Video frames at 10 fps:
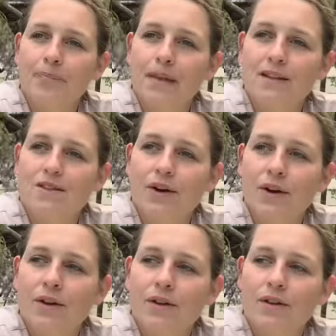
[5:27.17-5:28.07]

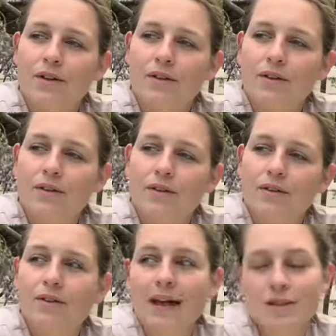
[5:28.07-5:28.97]
so
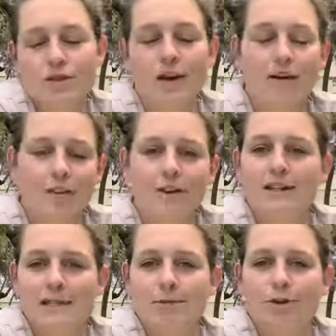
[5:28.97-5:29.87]
they do have only
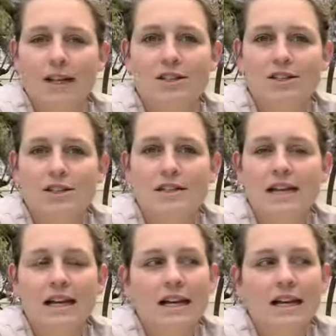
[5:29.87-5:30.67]
small clutches.